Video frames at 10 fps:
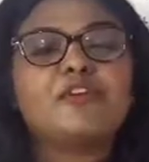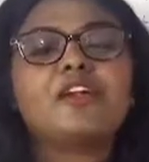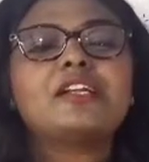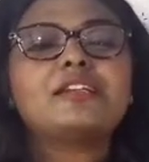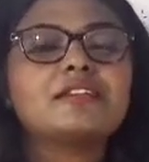
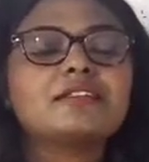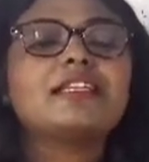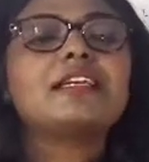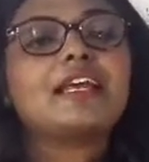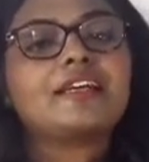for your
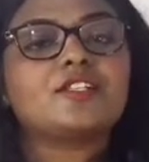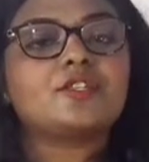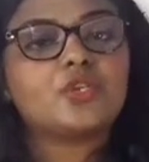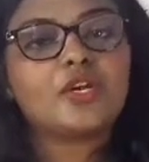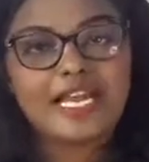nursing
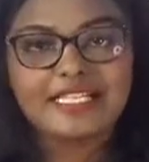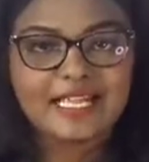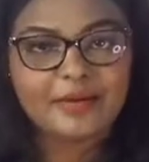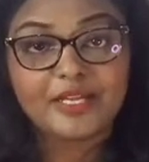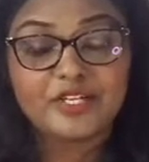licensure
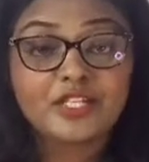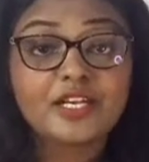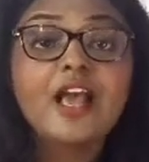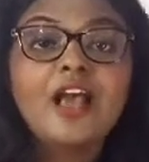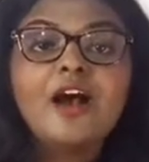examination.